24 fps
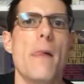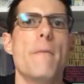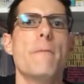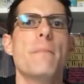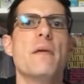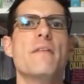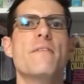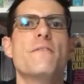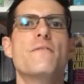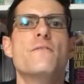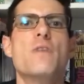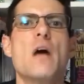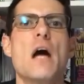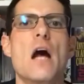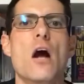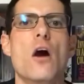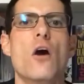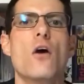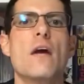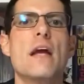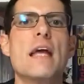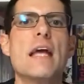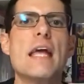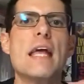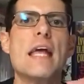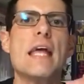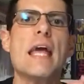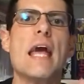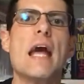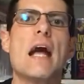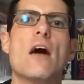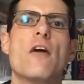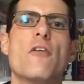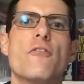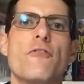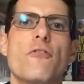Be very
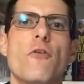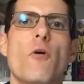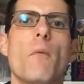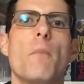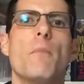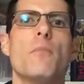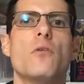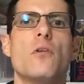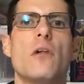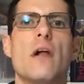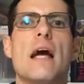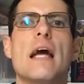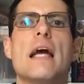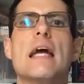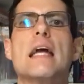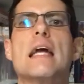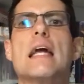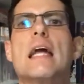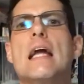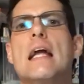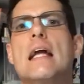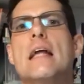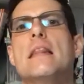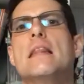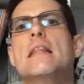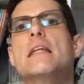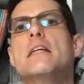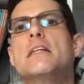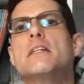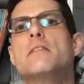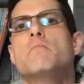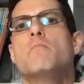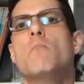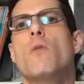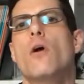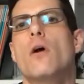careful playing in
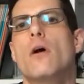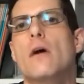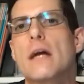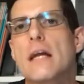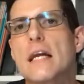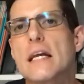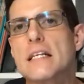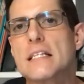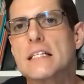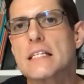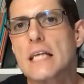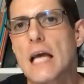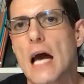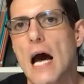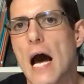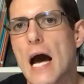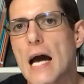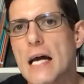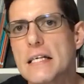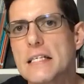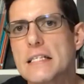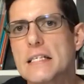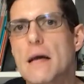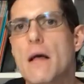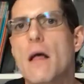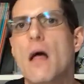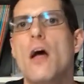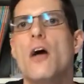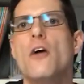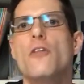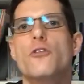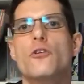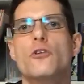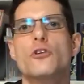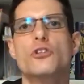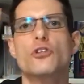these markets, guys.
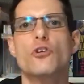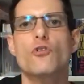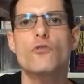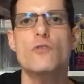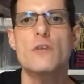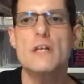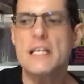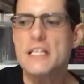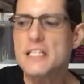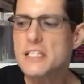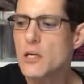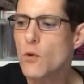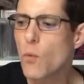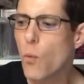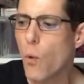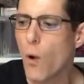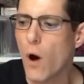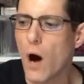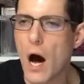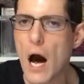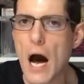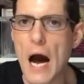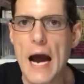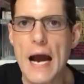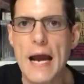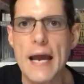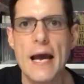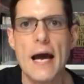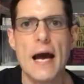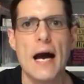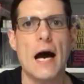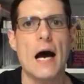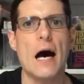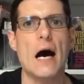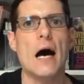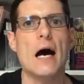There's a reason why
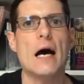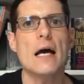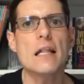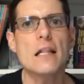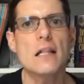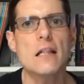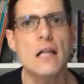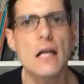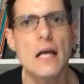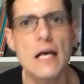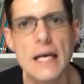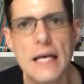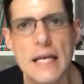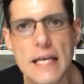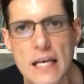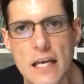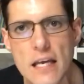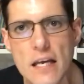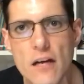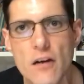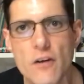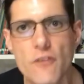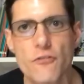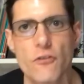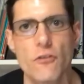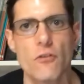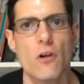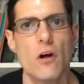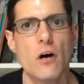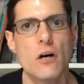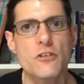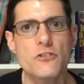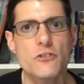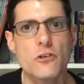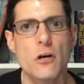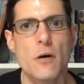I like, for
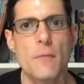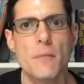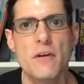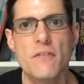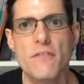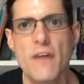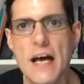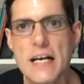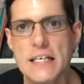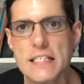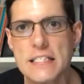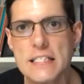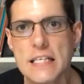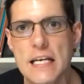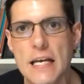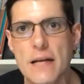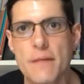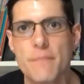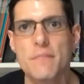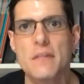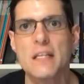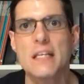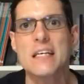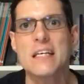long-term investing,